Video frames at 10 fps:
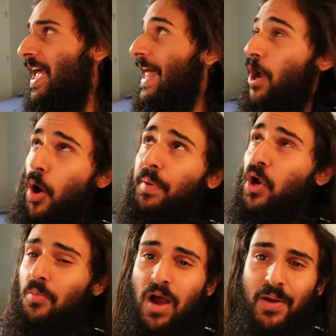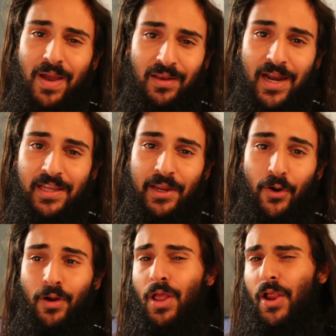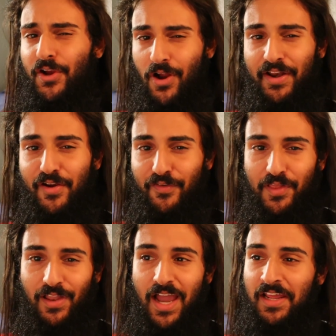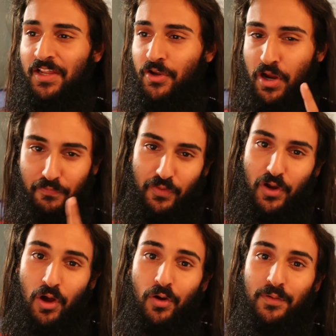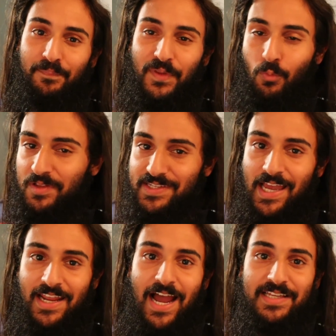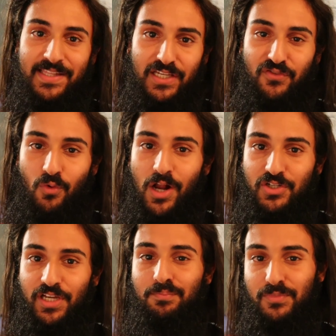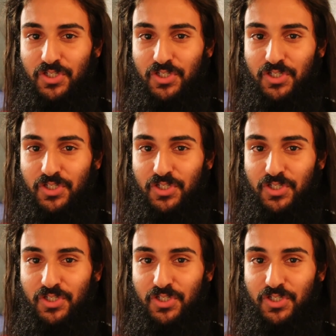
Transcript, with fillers: And I hope you don't mind my lighting here. You're not here for the lighting, you're here for the code. Once again guys, thanks for watching.